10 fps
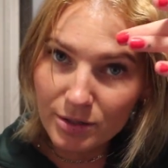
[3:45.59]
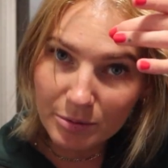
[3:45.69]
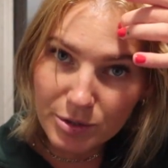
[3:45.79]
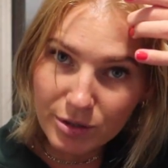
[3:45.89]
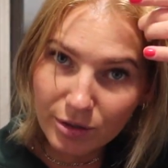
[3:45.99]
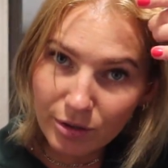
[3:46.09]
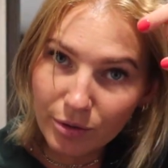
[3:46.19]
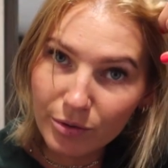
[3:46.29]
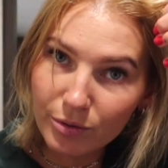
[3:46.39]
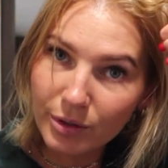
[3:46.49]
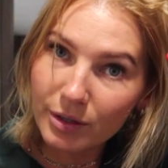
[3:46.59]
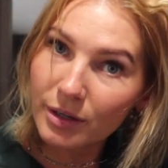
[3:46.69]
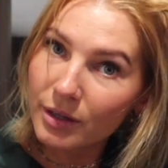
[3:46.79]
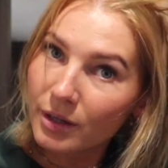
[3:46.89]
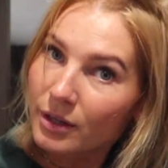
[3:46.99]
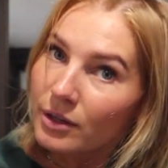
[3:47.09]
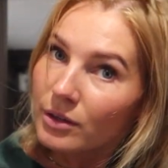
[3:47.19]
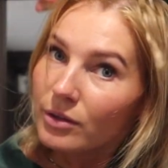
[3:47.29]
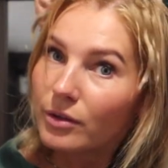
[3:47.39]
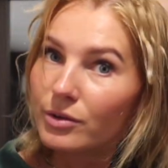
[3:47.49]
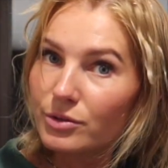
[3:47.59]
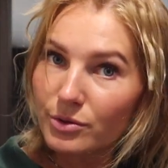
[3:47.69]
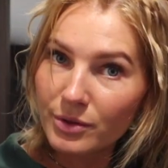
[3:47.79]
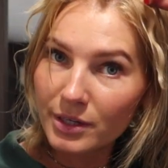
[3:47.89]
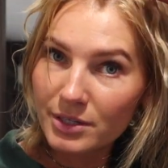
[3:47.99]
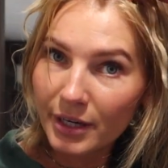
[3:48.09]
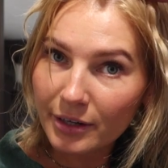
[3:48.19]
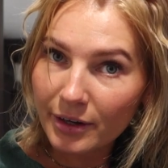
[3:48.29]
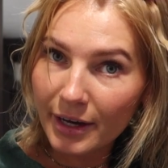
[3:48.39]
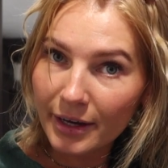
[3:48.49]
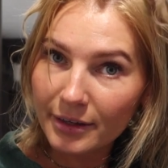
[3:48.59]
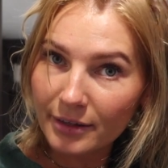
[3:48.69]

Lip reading: So I'm just gonna go through and do the entire head.